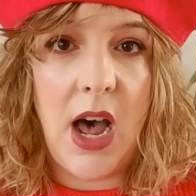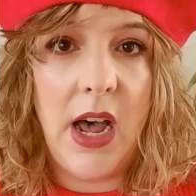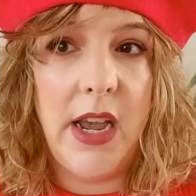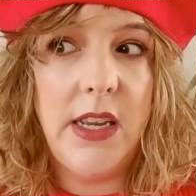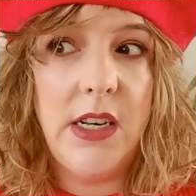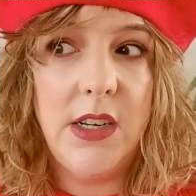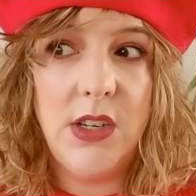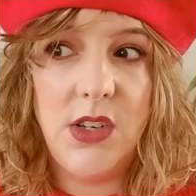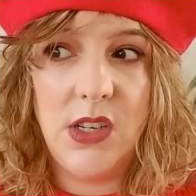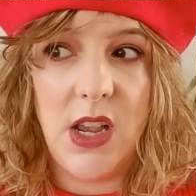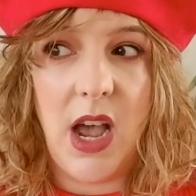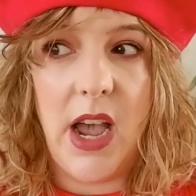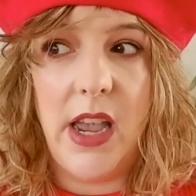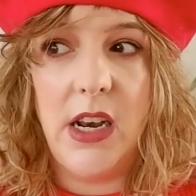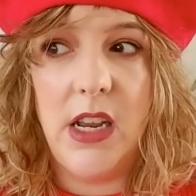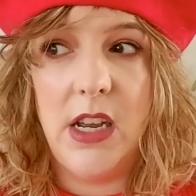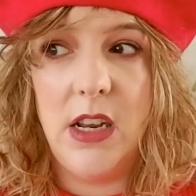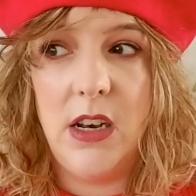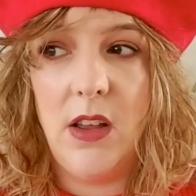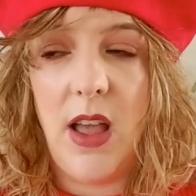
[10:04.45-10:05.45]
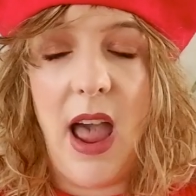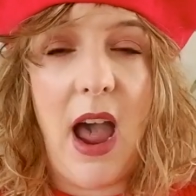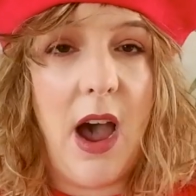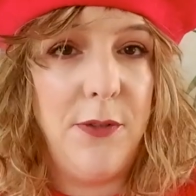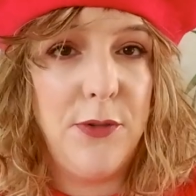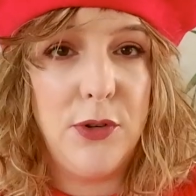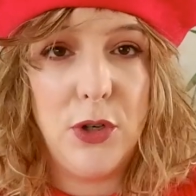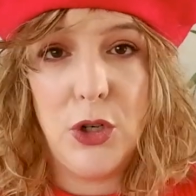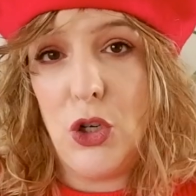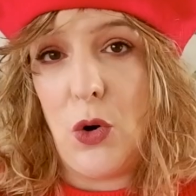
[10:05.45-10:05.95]
I decided
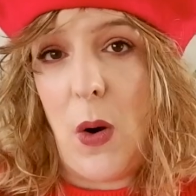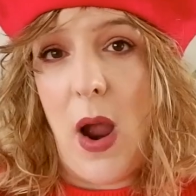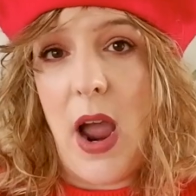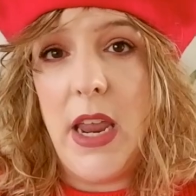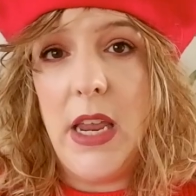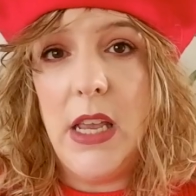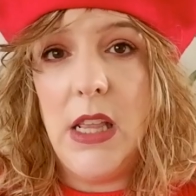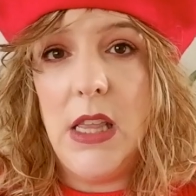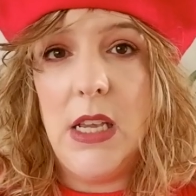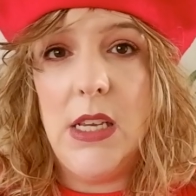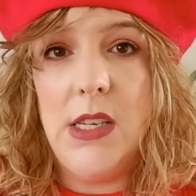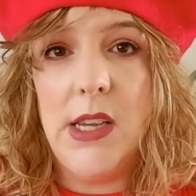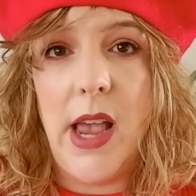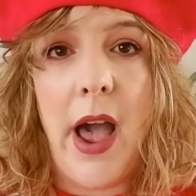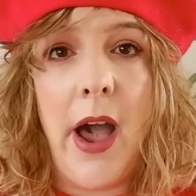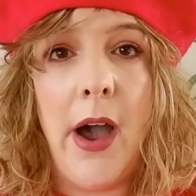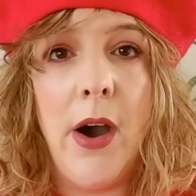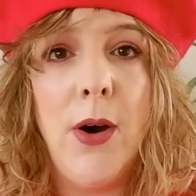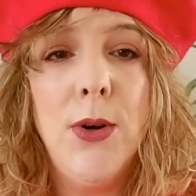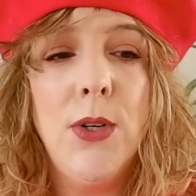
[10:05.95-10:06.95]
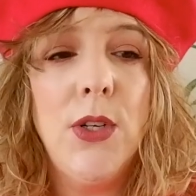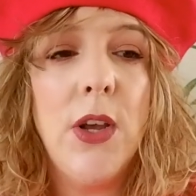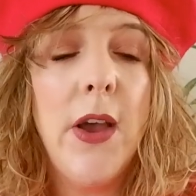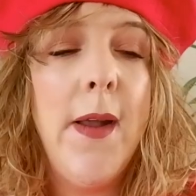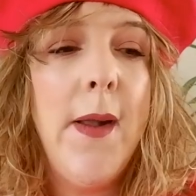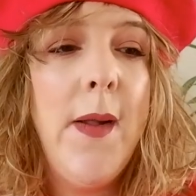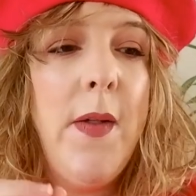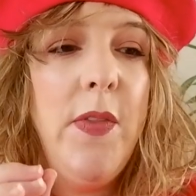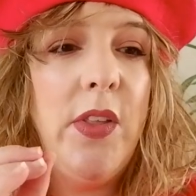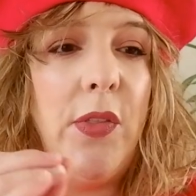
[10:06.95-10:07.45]
after trying these out
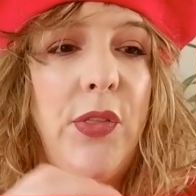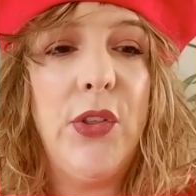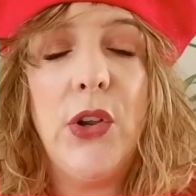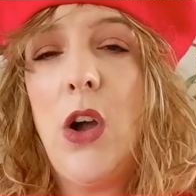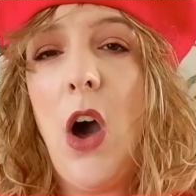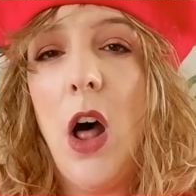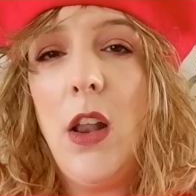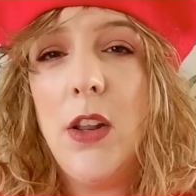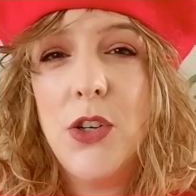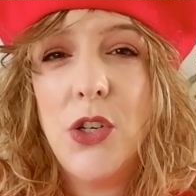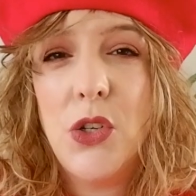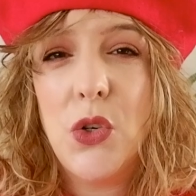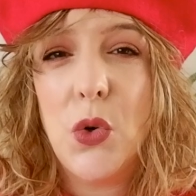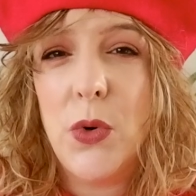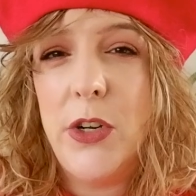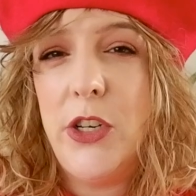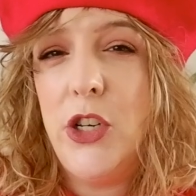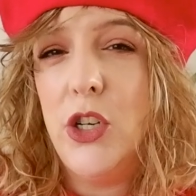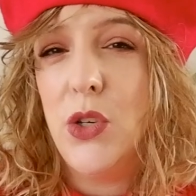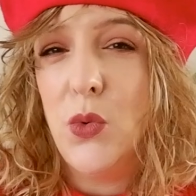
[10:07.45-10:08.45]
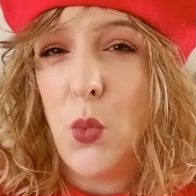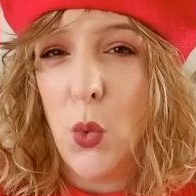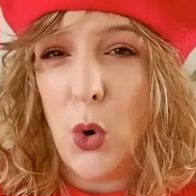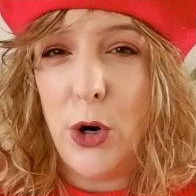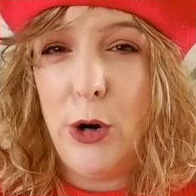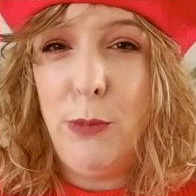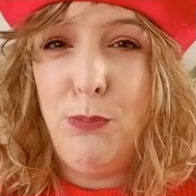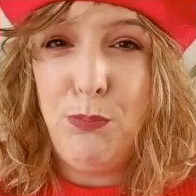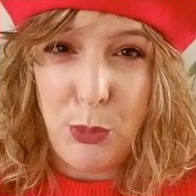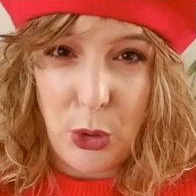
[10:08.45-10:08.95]
that the color stories just
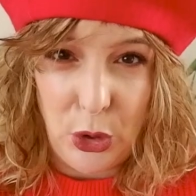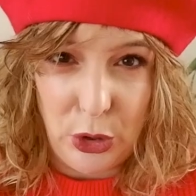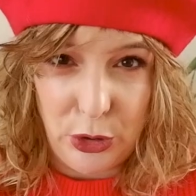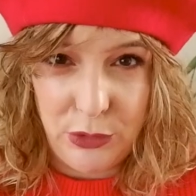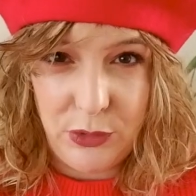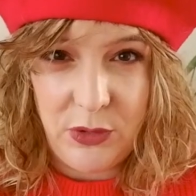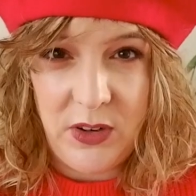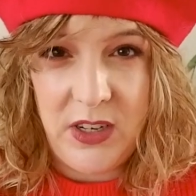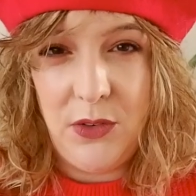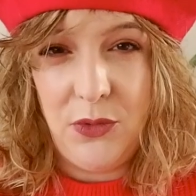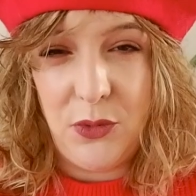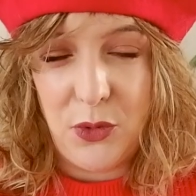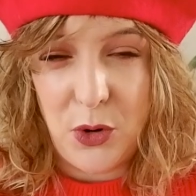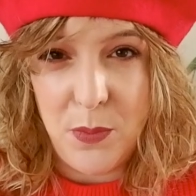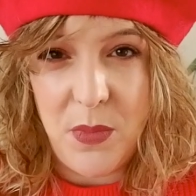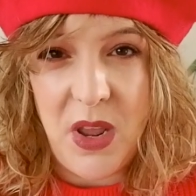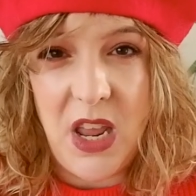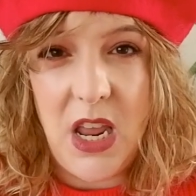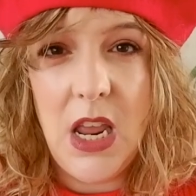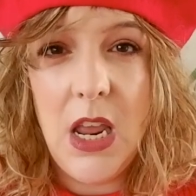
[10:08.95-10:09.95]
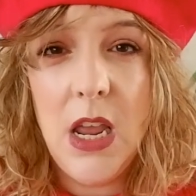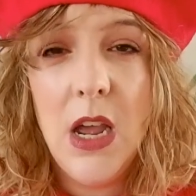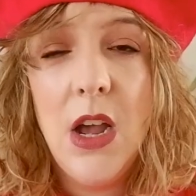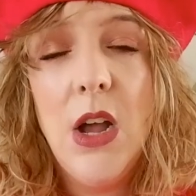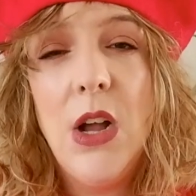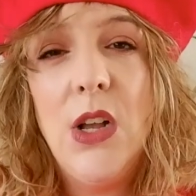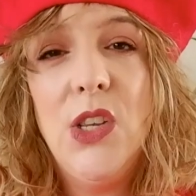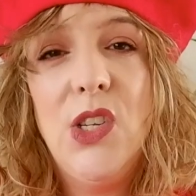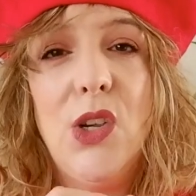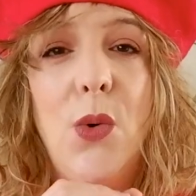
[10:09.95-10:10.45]
weren't perfect for me,
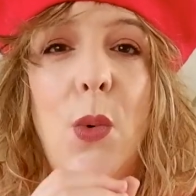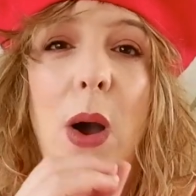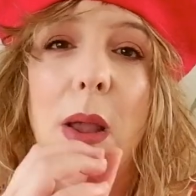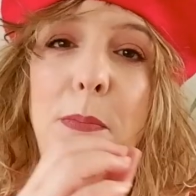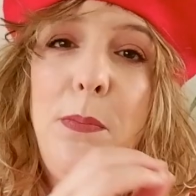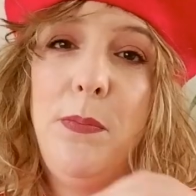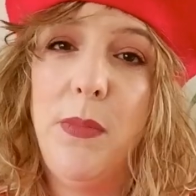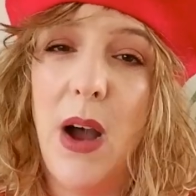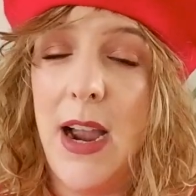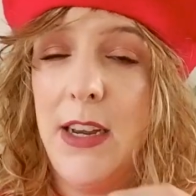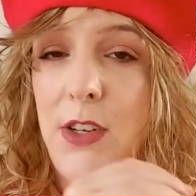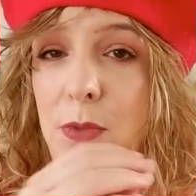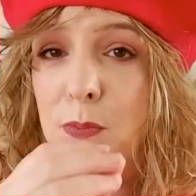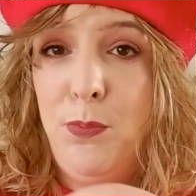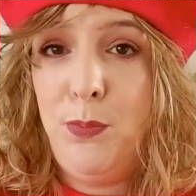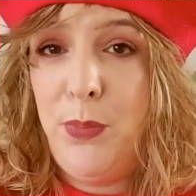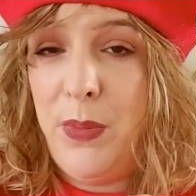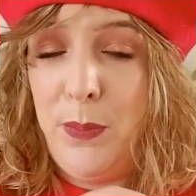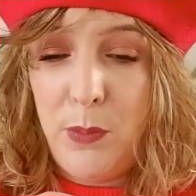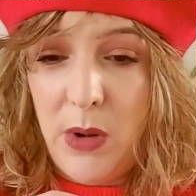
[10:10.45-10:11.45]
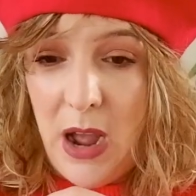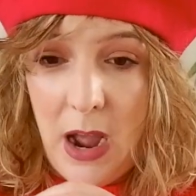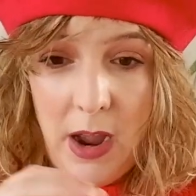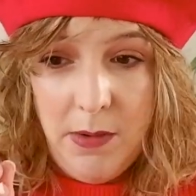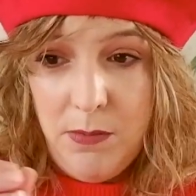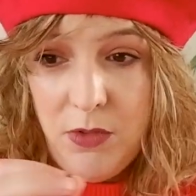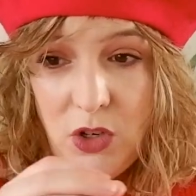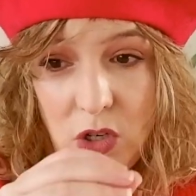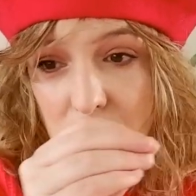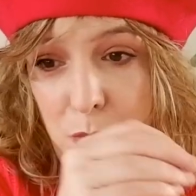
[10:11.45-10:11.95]
so
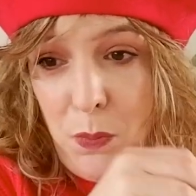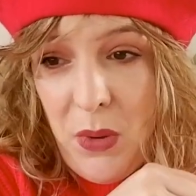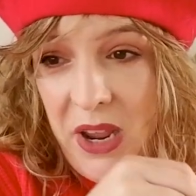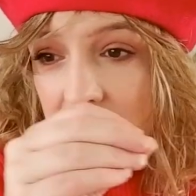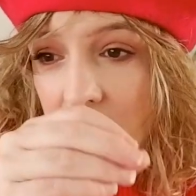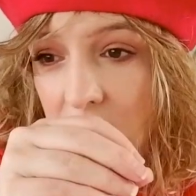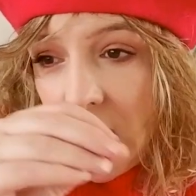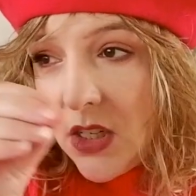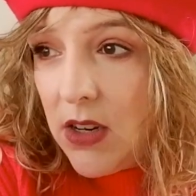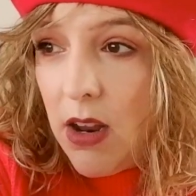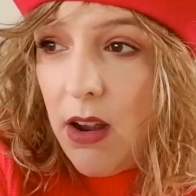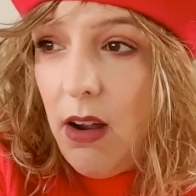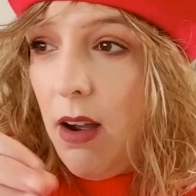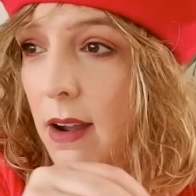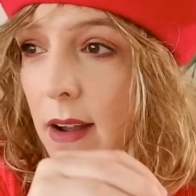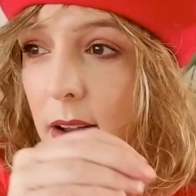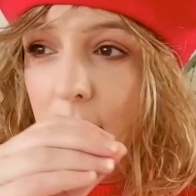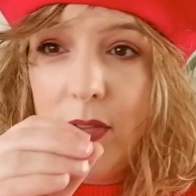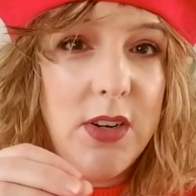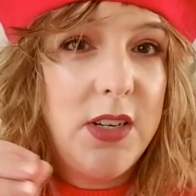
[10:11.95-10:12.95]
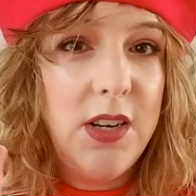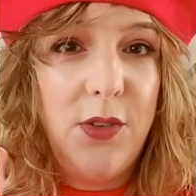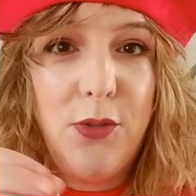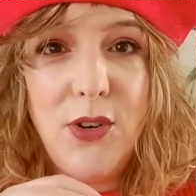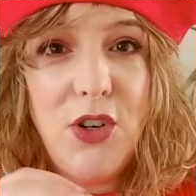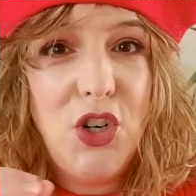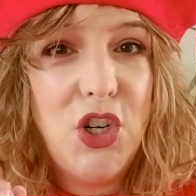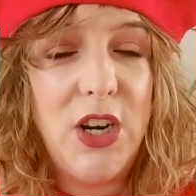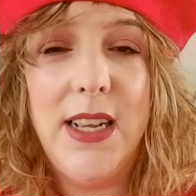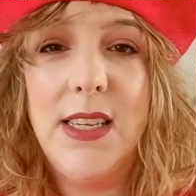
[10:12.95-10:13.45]
I just picked the
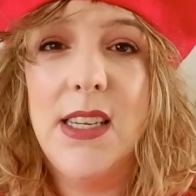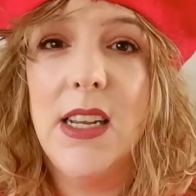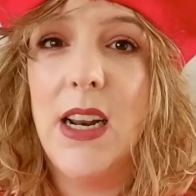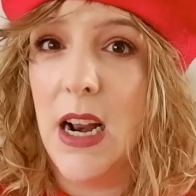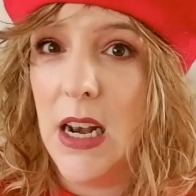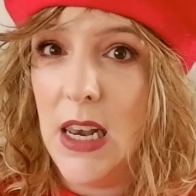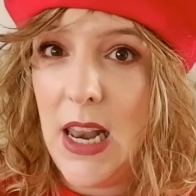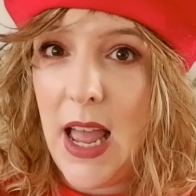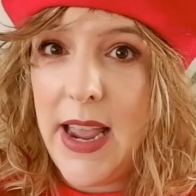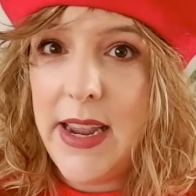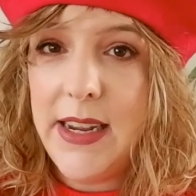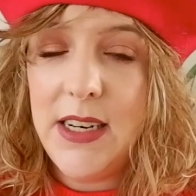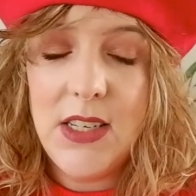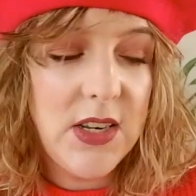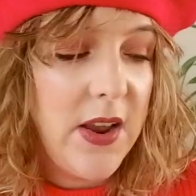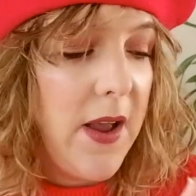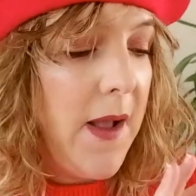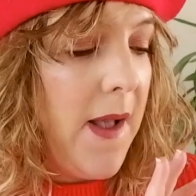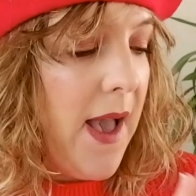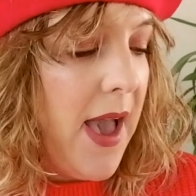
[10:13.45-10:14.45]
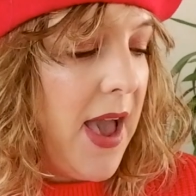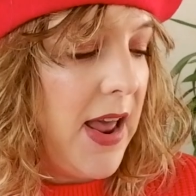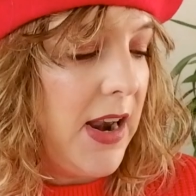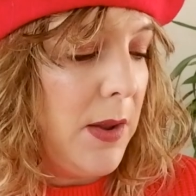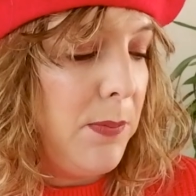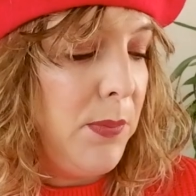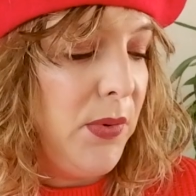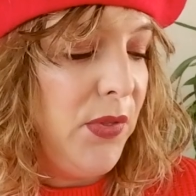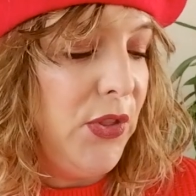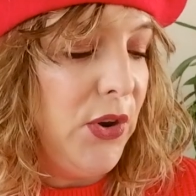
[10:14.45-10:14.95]
different shades that I liked
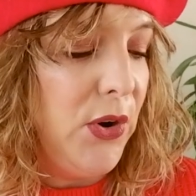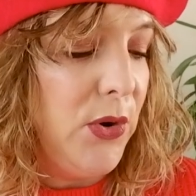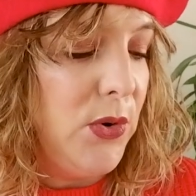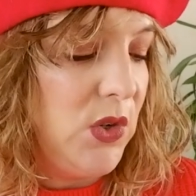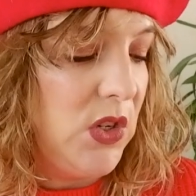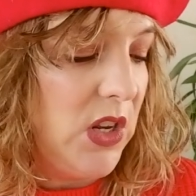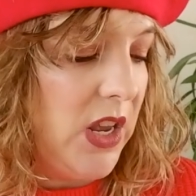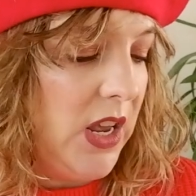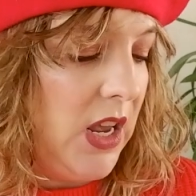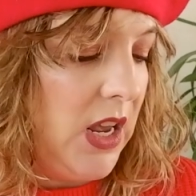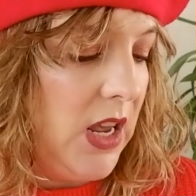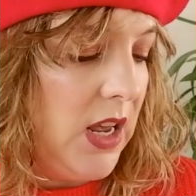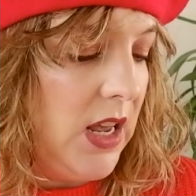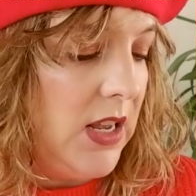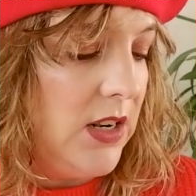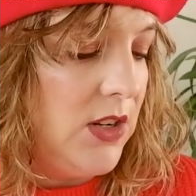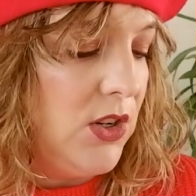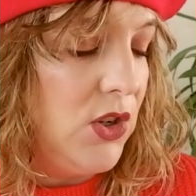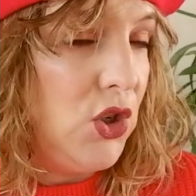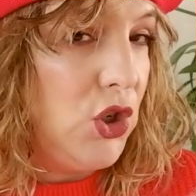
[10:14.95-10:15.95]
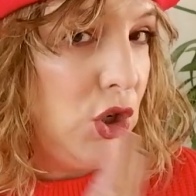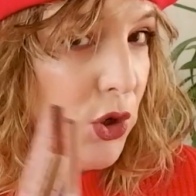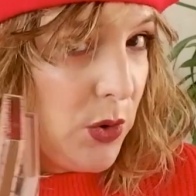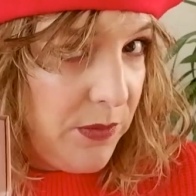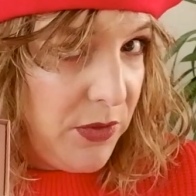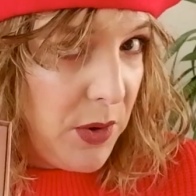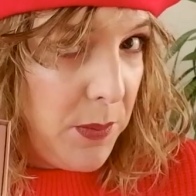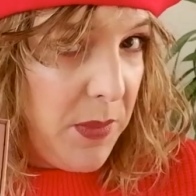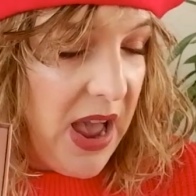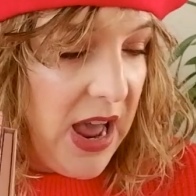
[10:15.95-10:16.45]
and I put those in
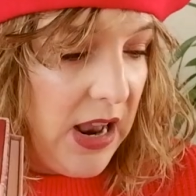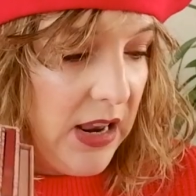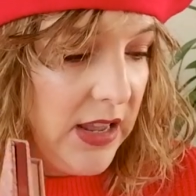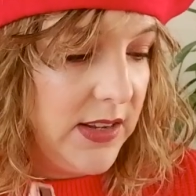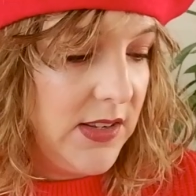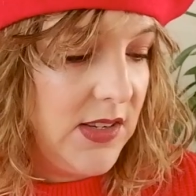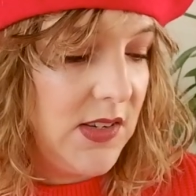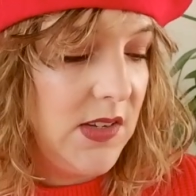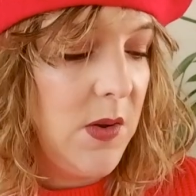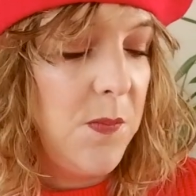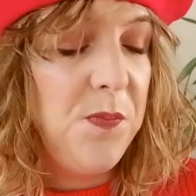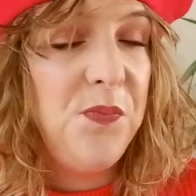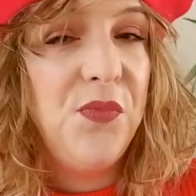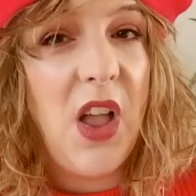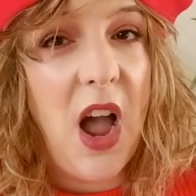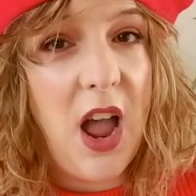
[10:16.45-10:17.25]
two of the palettes.